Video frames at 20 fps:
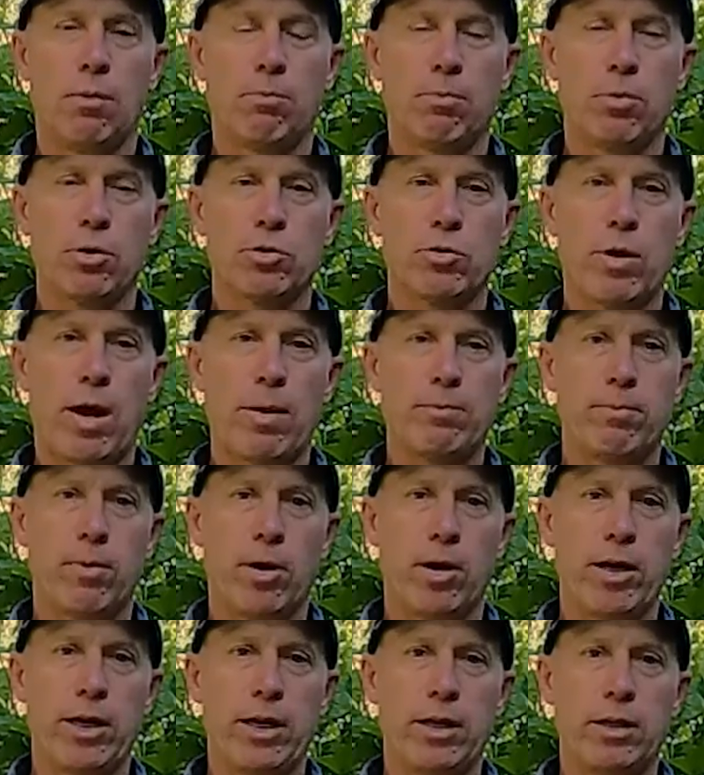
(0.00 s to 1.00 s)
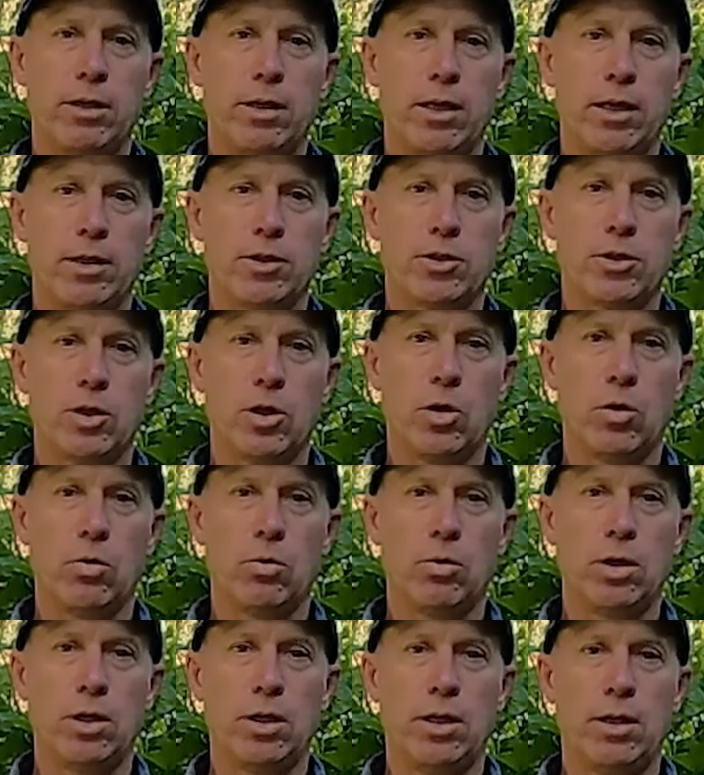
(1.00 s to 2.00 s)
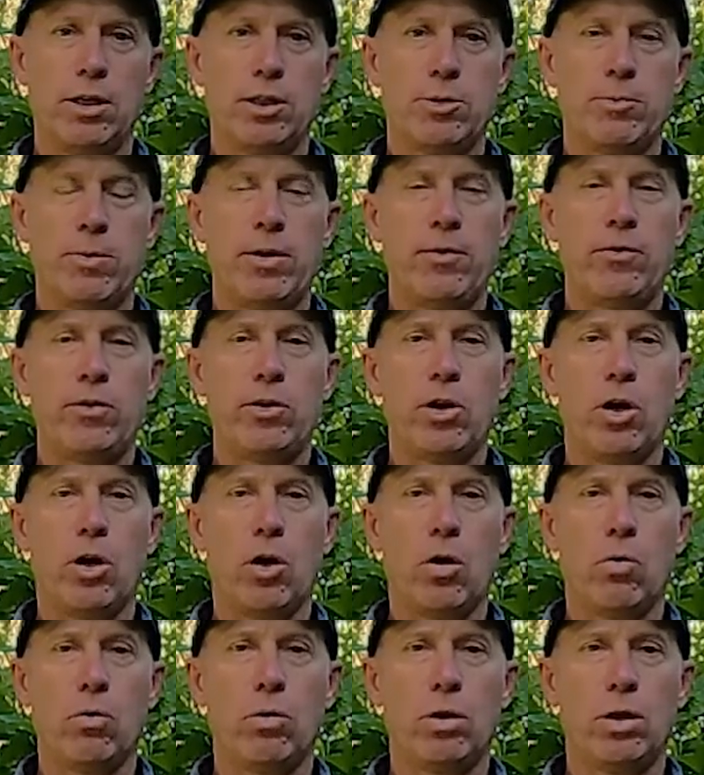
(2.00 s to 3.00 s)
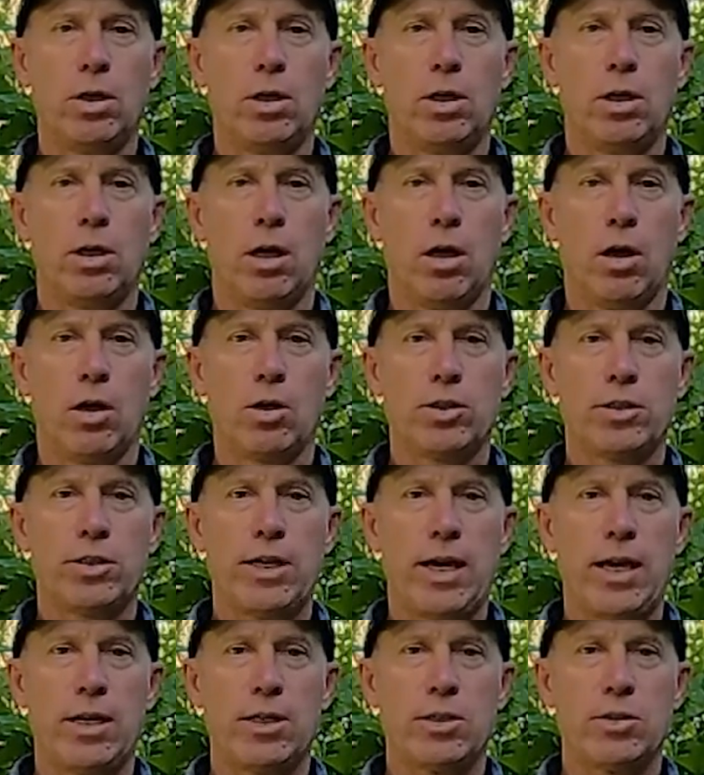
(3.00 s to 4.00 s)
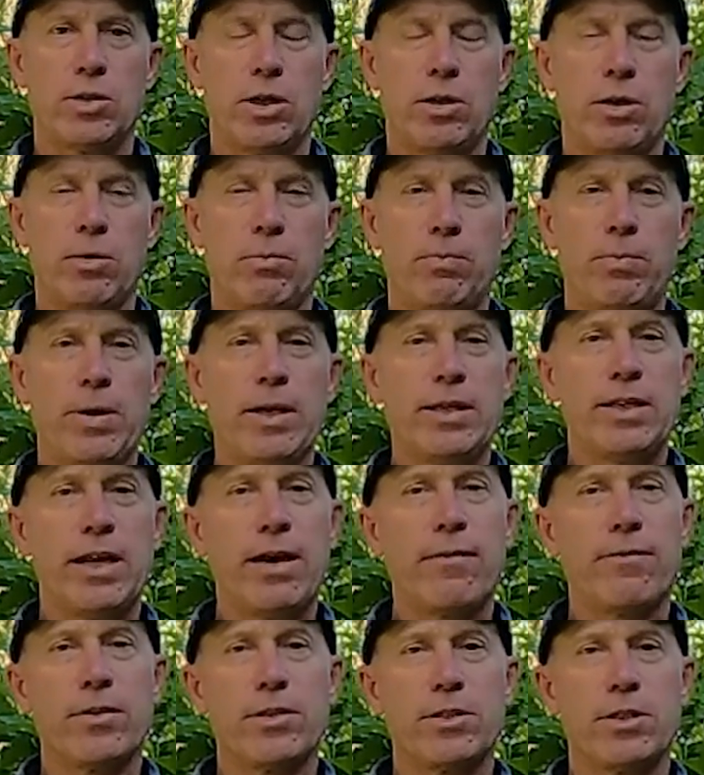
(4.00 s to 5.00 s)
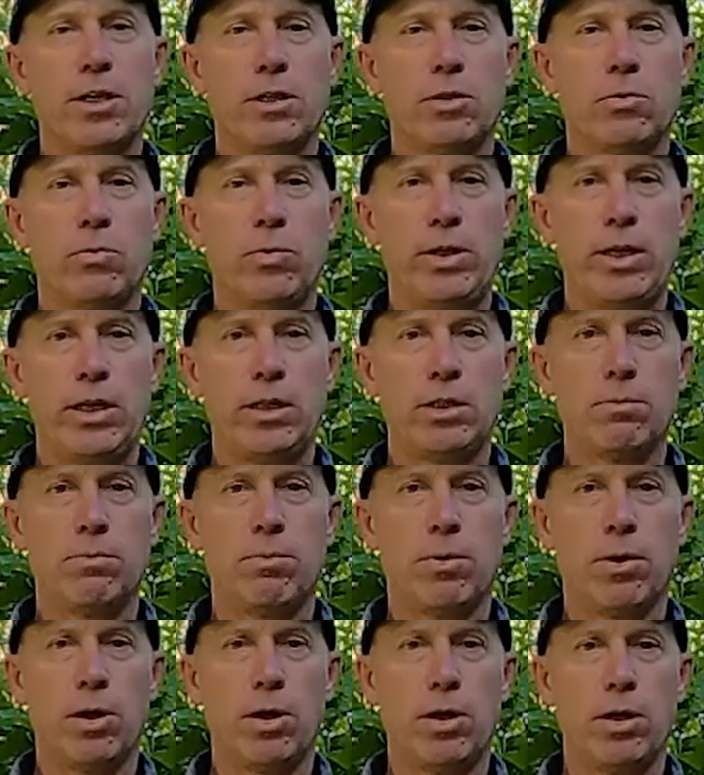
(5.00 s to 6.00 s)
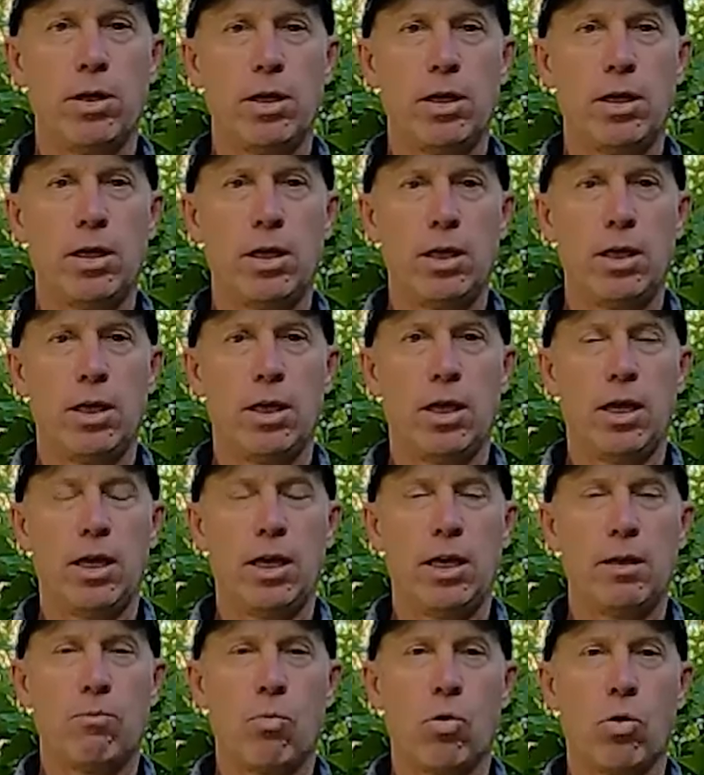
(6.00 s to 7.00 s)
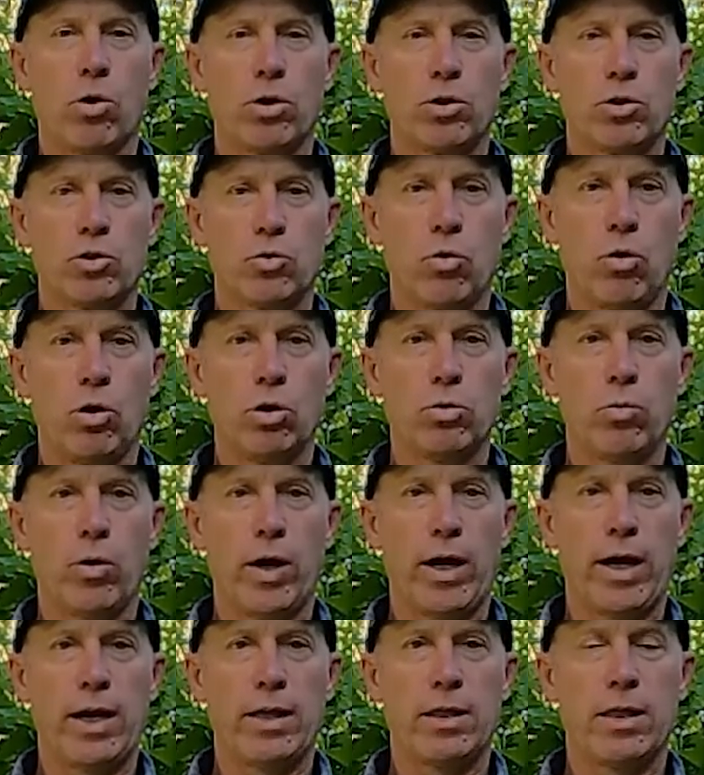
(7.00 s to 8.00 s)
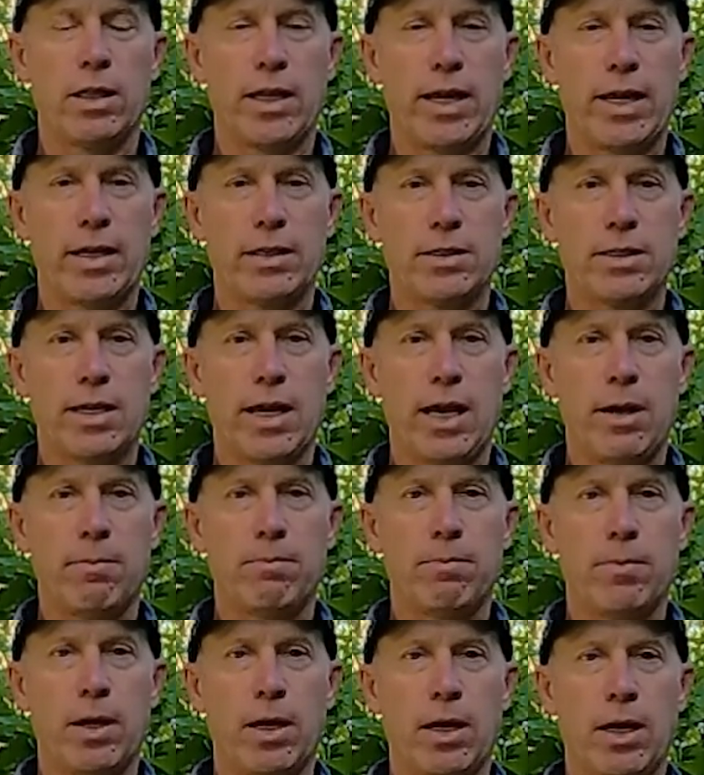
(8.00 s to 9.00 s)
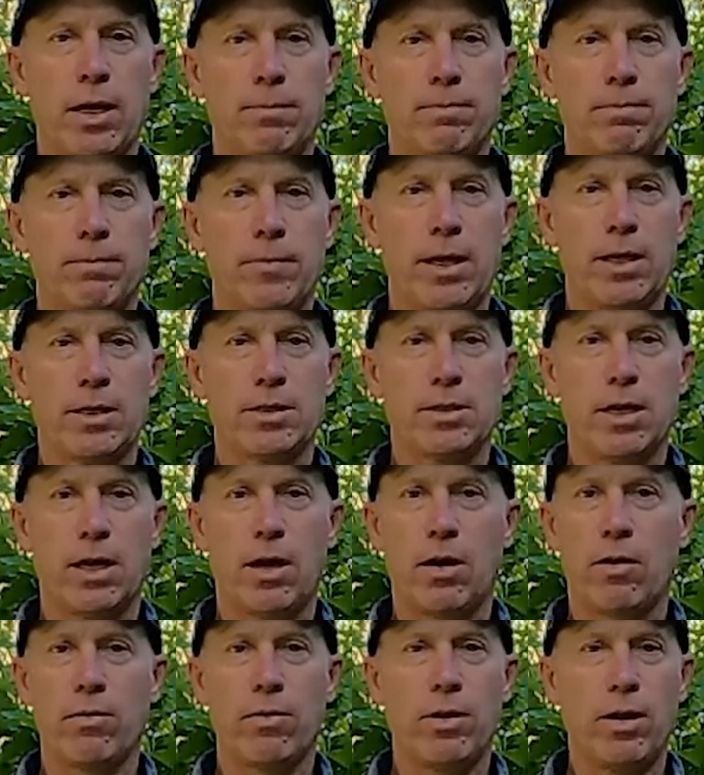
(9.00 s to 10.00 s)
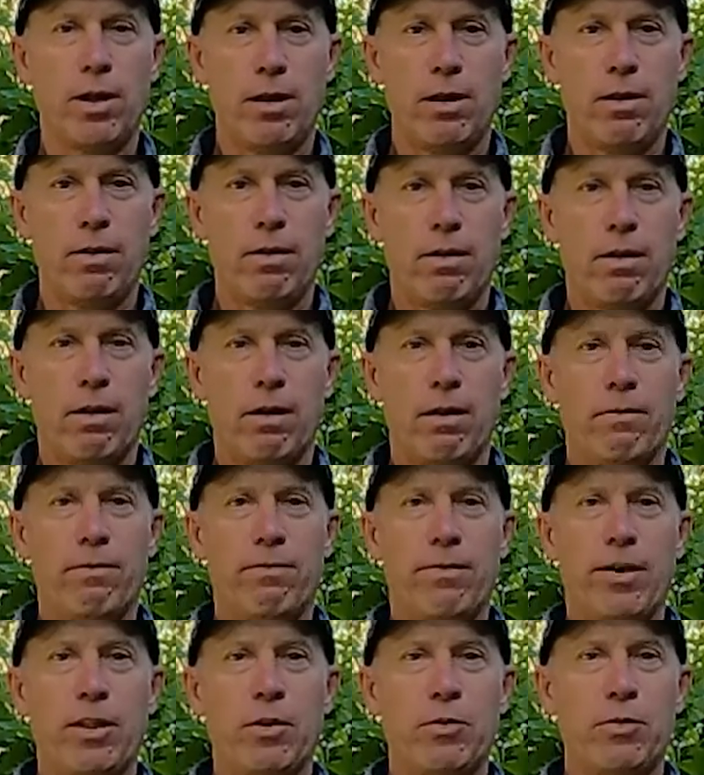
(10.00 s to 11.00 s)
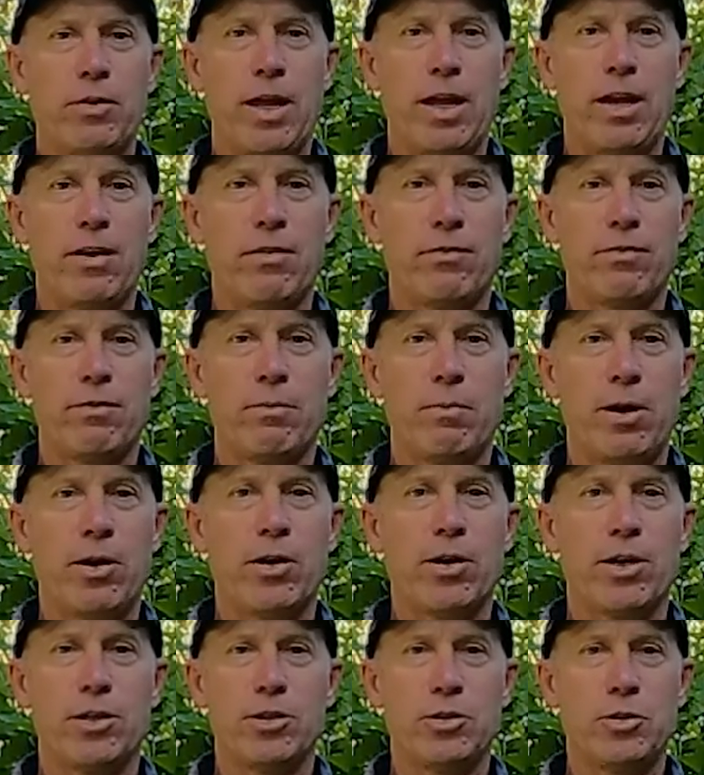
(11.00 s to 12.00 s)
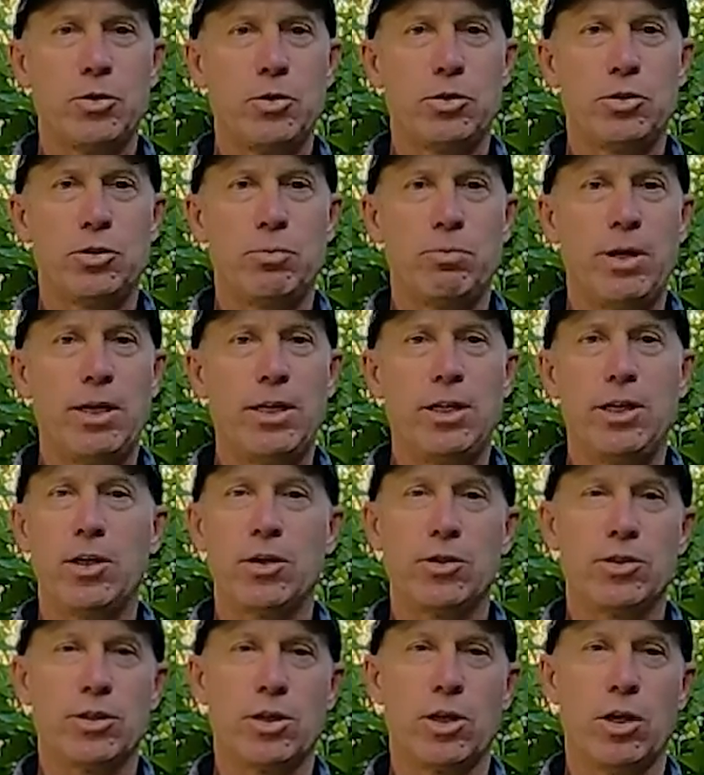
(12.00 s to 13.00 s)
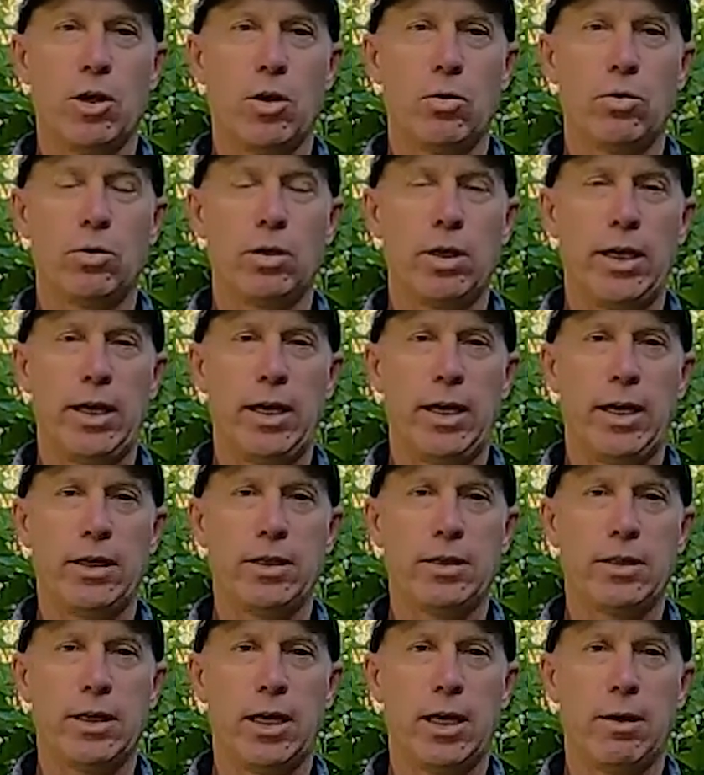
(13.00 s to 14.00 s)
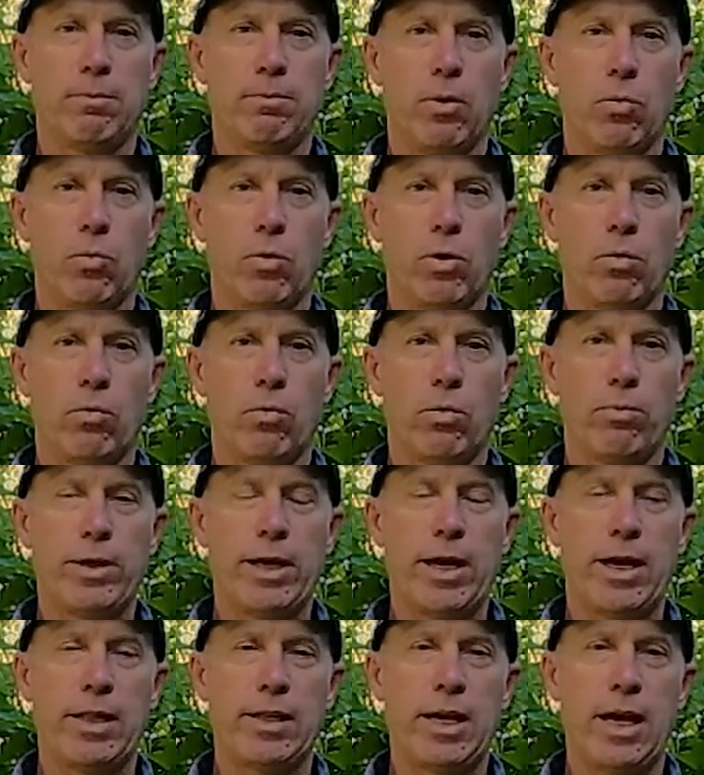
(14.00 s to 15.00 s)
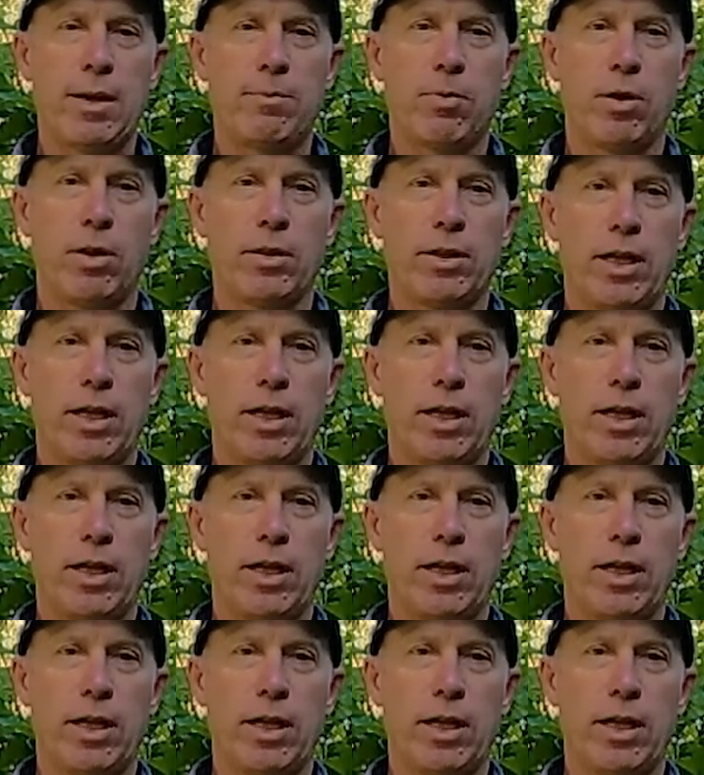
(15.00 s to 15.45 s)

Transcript: prescribed burning. And so, as many of you know, our state is in a big deficit. We need to burn in a more controlled way the landscape as our fellow Native Americans used to many years ago, but we're behind the 8 ball on